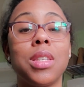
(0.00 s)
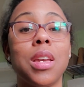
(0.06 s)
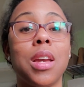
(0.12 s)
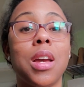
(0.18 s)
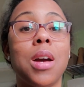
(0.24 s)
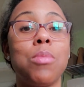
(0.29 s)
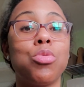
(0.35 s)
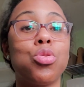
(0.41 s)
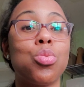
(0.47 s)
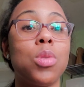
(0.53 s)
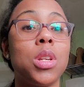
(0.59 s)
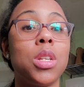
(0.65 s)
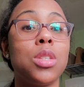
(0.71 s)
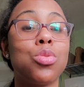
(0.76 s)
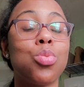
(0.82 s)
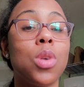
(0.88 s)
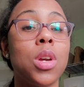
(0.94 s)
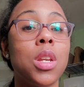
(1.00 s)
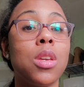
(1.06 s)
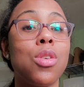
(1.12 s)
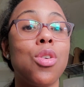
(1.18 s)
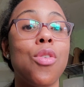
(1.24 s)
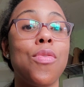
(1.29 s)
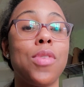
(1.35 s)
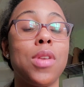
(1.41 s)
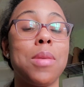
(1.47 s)
and come 2020,
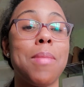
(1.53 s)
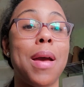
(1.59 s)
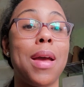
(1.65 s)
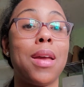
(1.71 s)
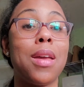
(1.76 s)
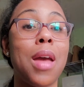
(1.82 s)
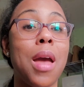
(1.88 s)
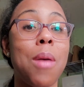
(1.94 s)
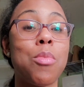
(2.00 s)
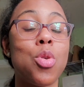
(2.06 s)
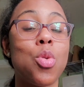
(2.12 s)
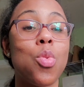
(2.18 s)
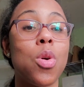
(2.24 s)
hopefully my camera